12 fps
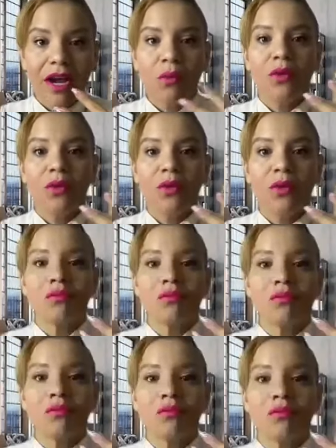right? Which
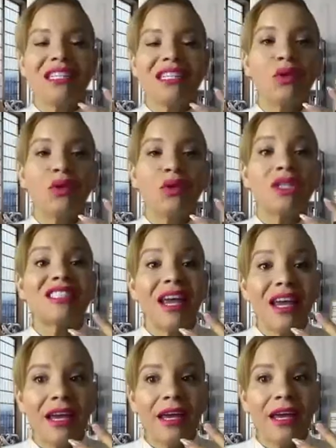means it's not you
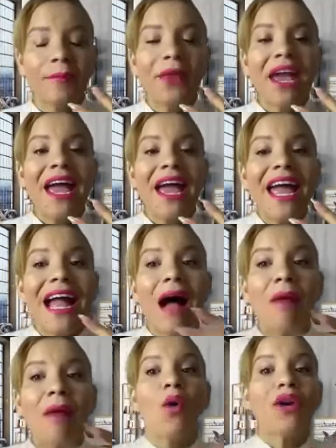saying, "Hey,
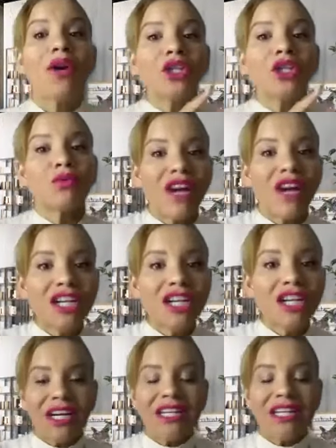I'm going to
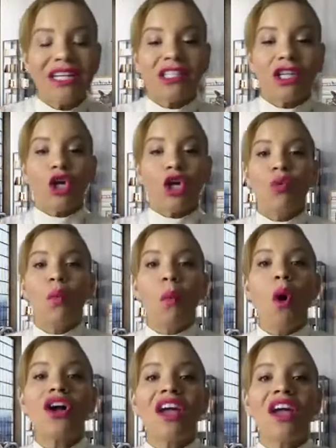register." It's you
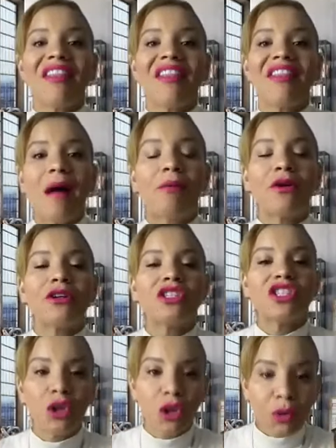walking that
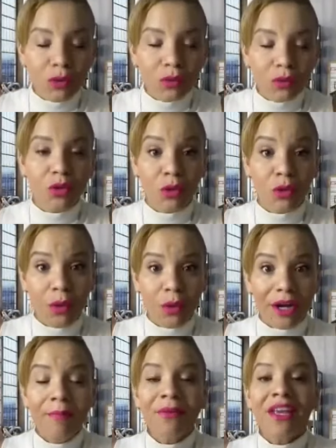person through through
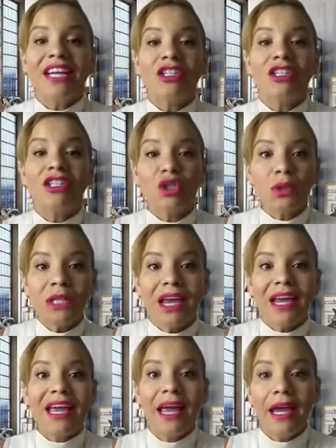it. It's you
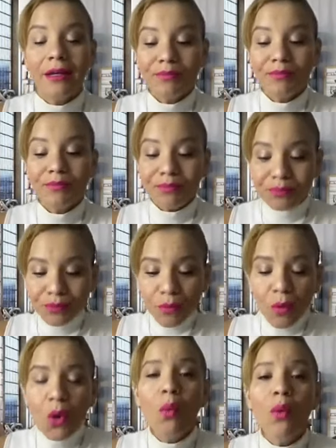saying, "Hey,
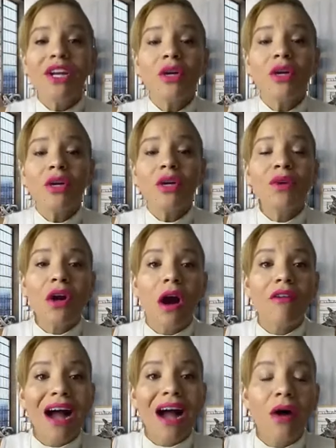when can we
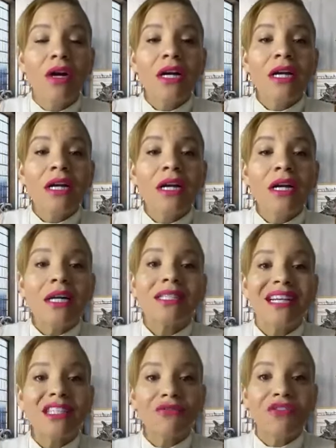carve out 10
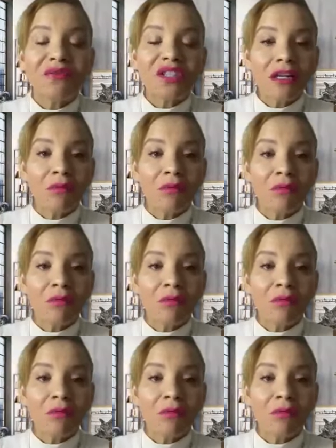to 15